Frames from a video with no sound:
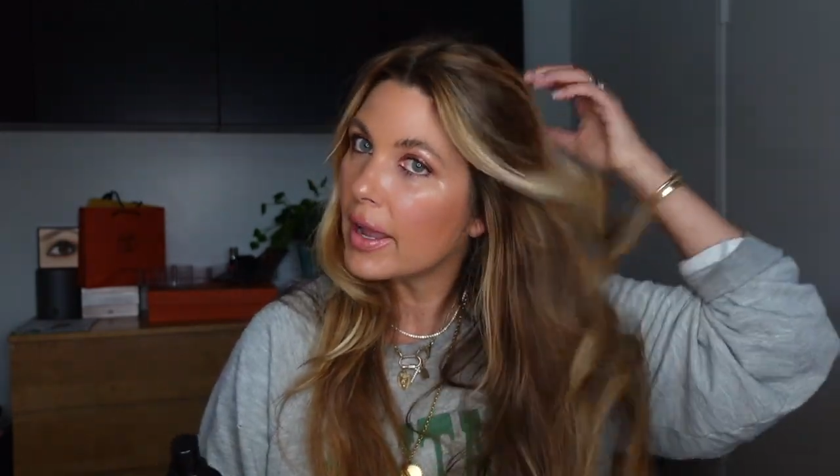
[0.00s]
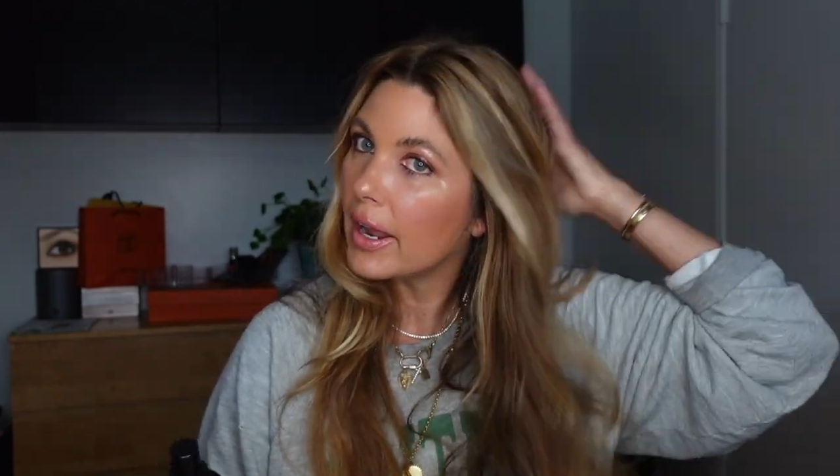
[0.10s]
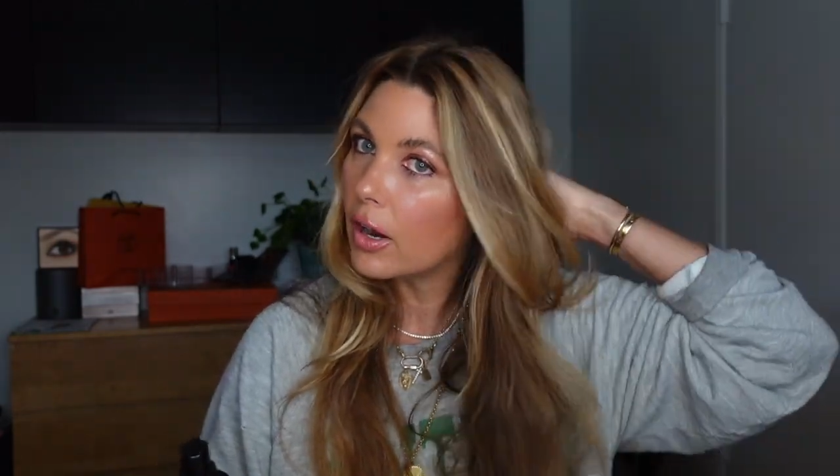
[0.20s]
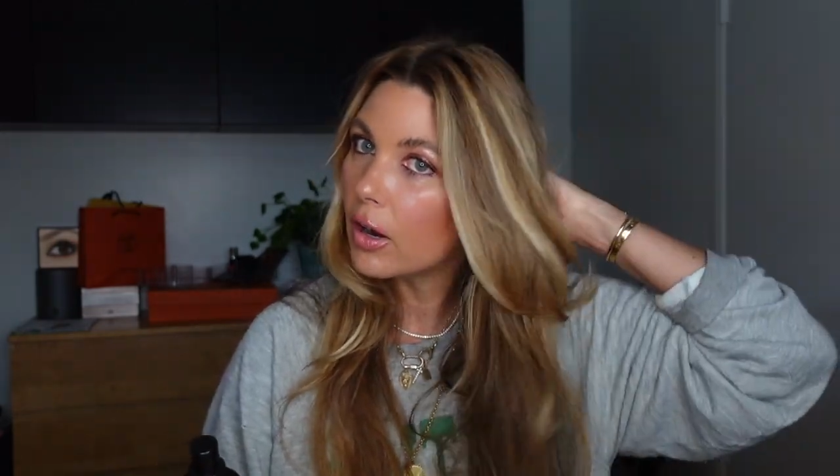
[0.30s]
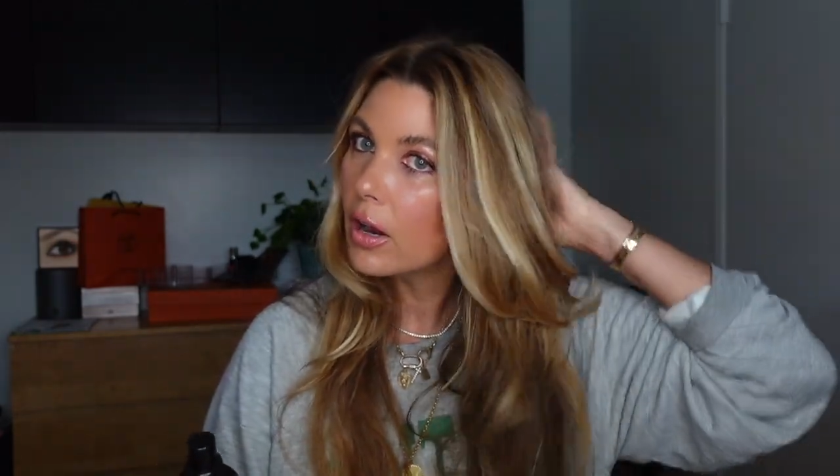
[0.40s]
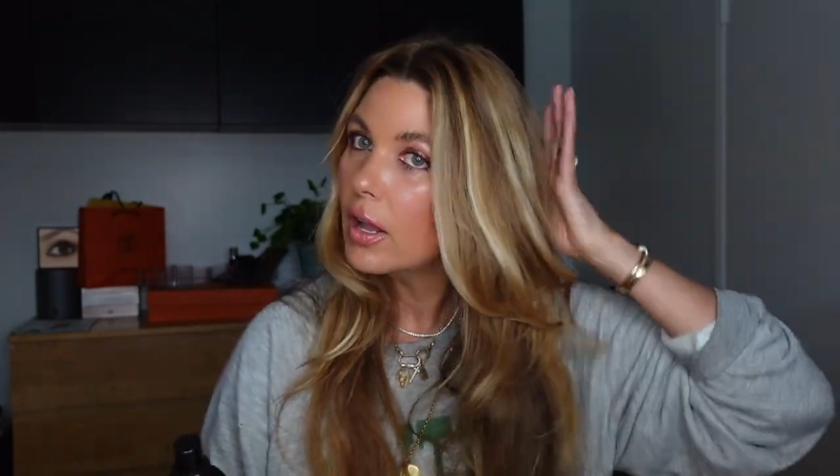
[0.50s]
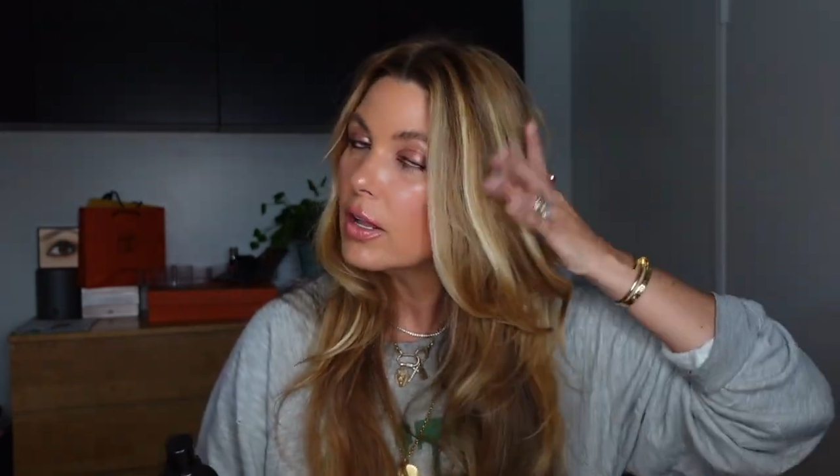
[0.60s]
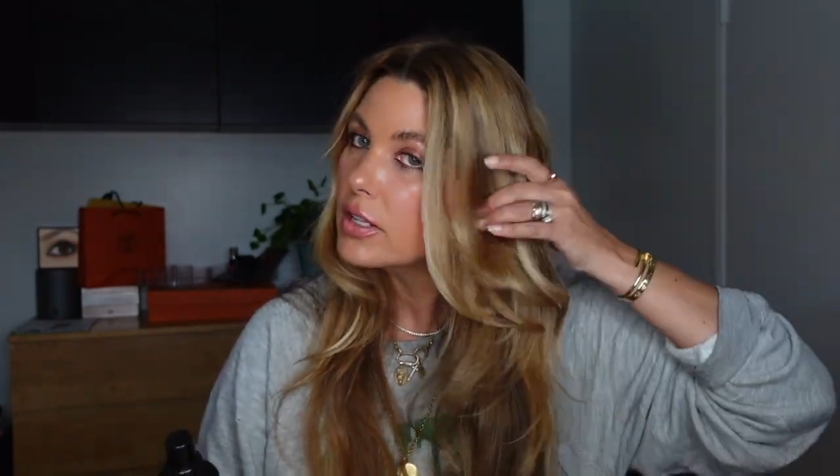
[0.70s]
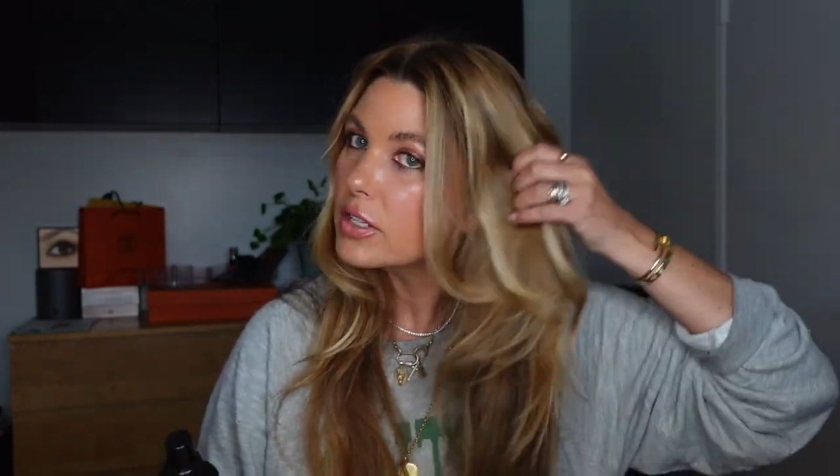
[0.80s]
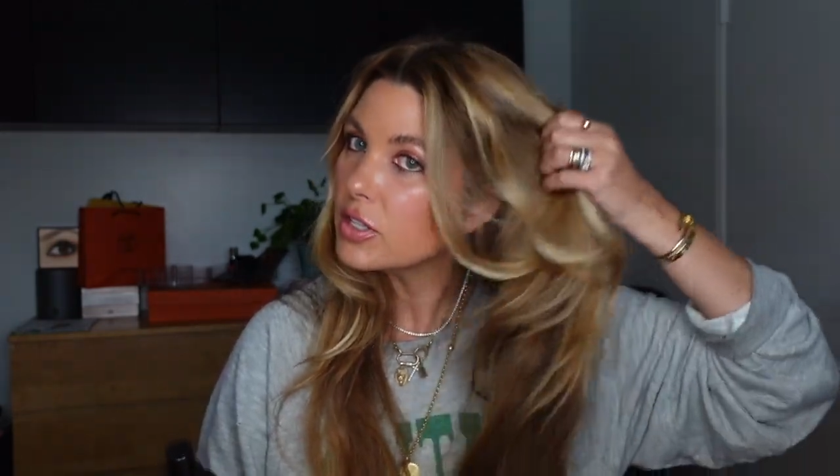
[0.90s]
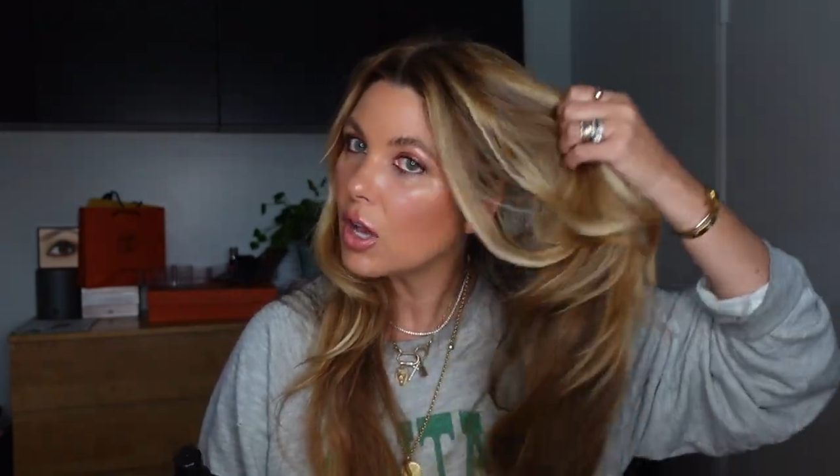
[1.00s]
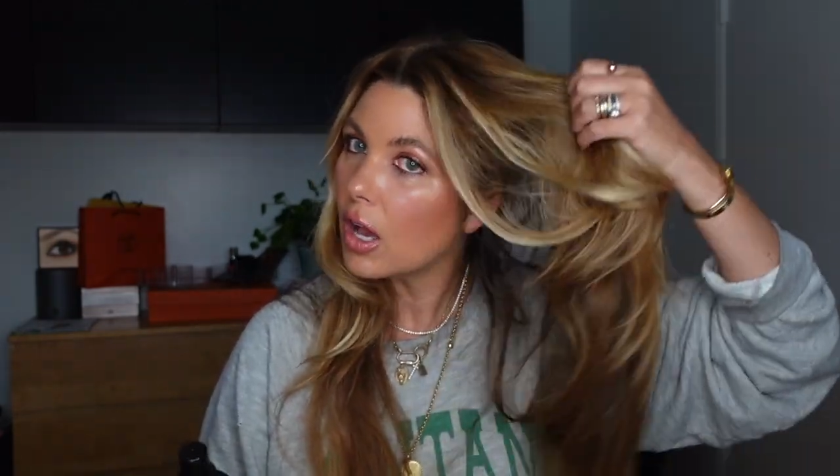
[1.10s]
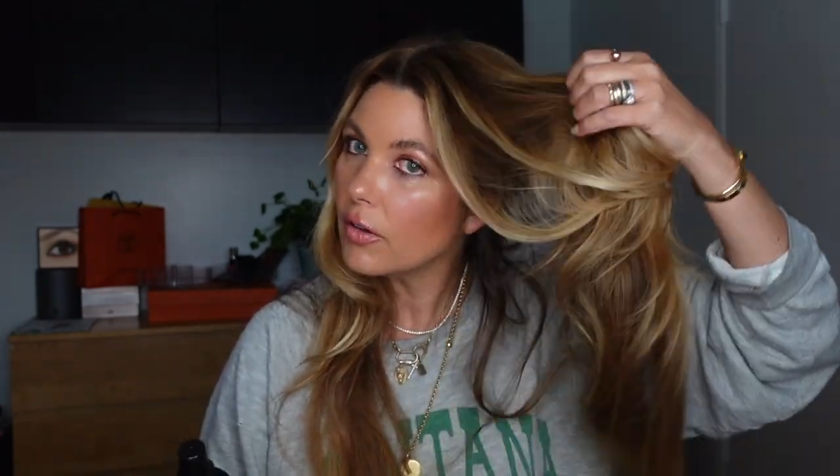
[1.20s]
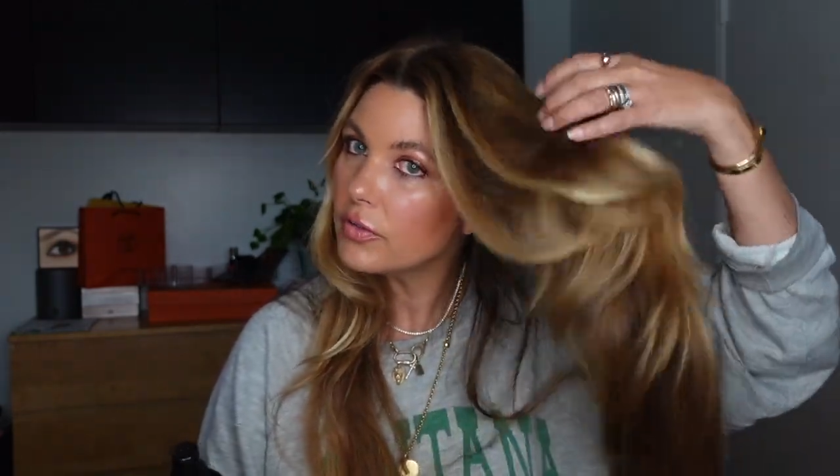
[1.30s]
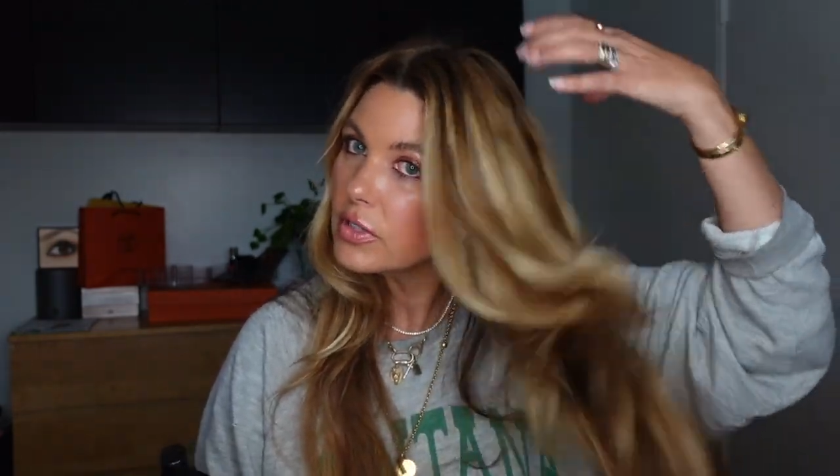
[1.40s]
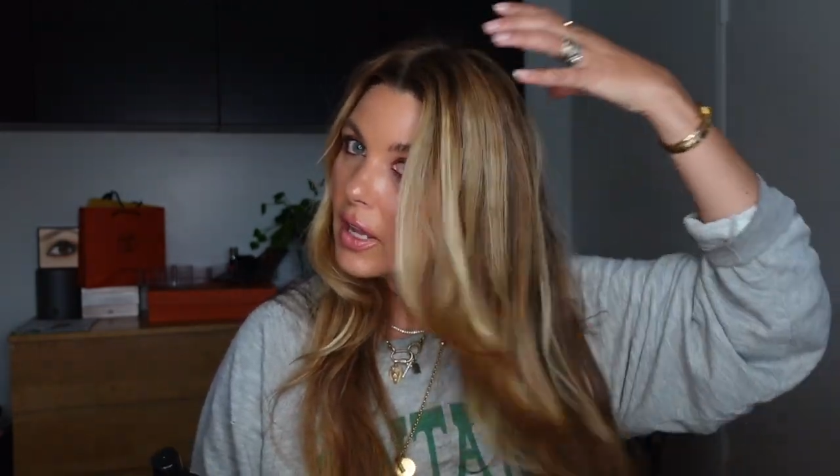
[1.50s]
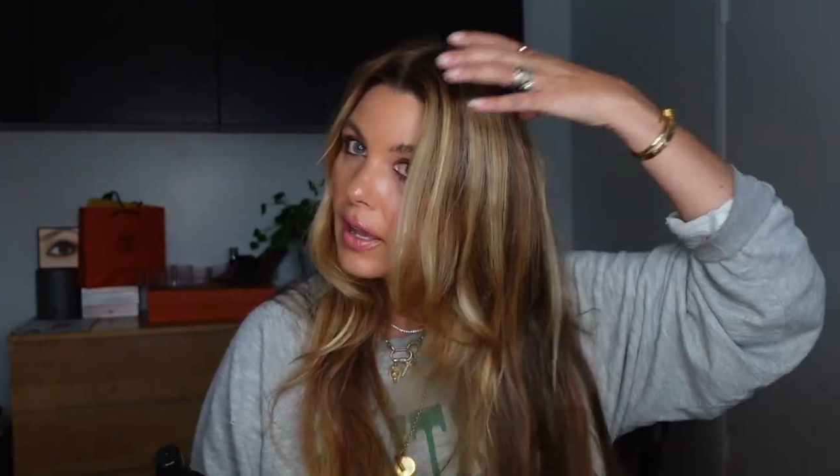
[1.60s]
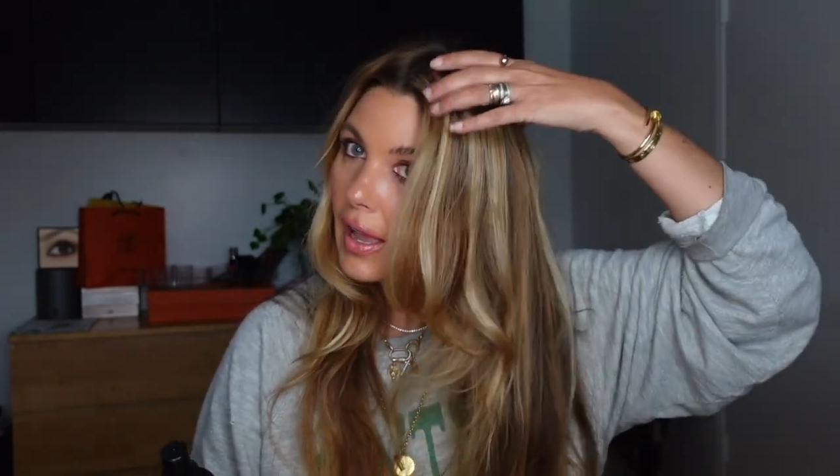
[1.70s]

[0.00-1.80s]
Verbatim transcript: hair soft,